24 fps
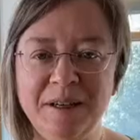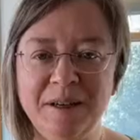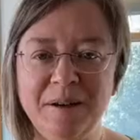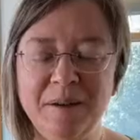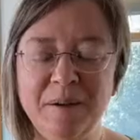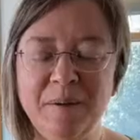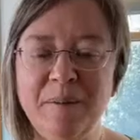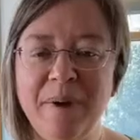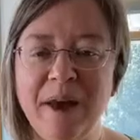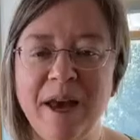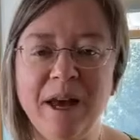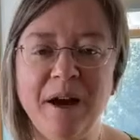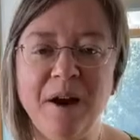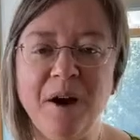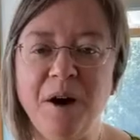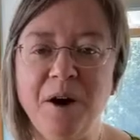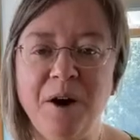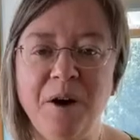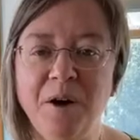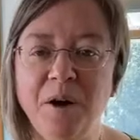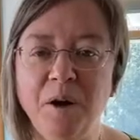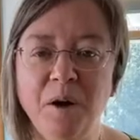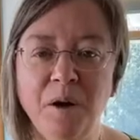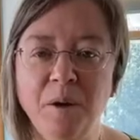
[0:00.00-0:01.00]
May
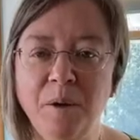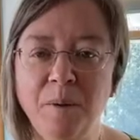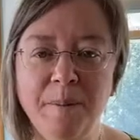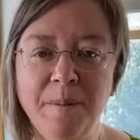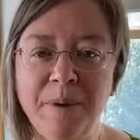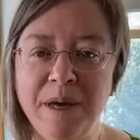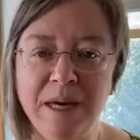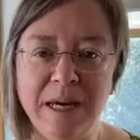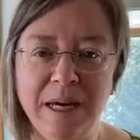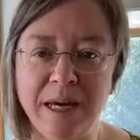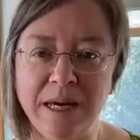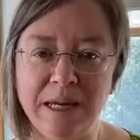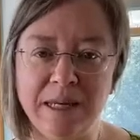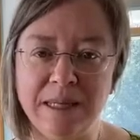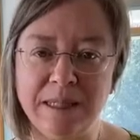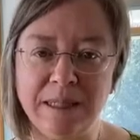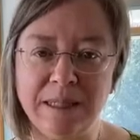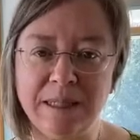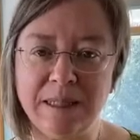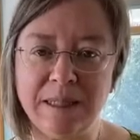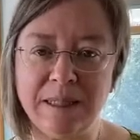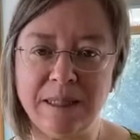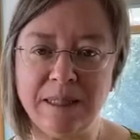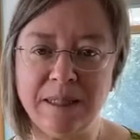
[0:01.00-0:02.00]
all
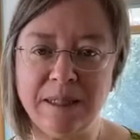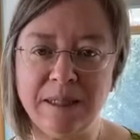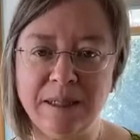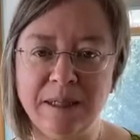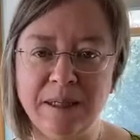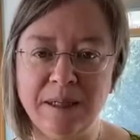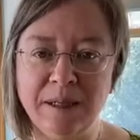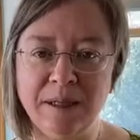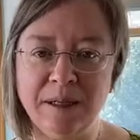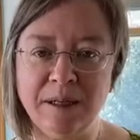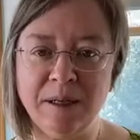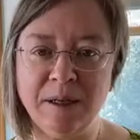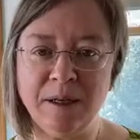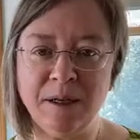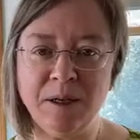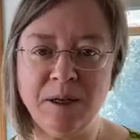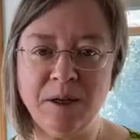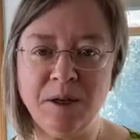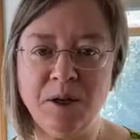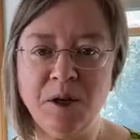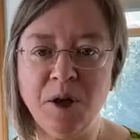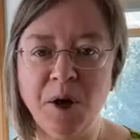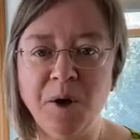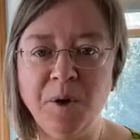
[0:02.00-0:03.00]
beings
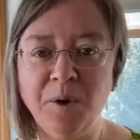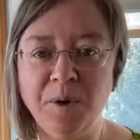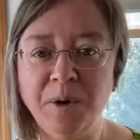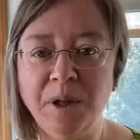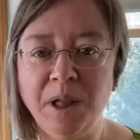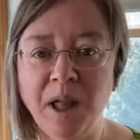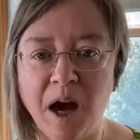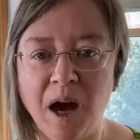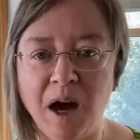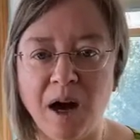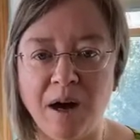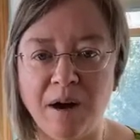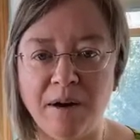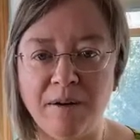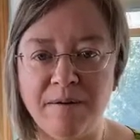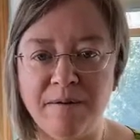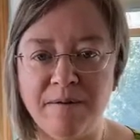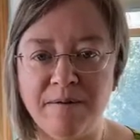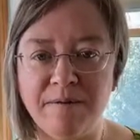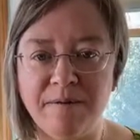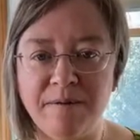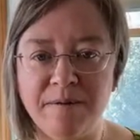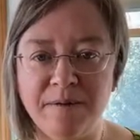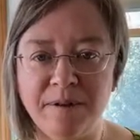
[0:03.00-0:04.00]
know
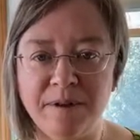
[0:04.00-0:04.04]
love.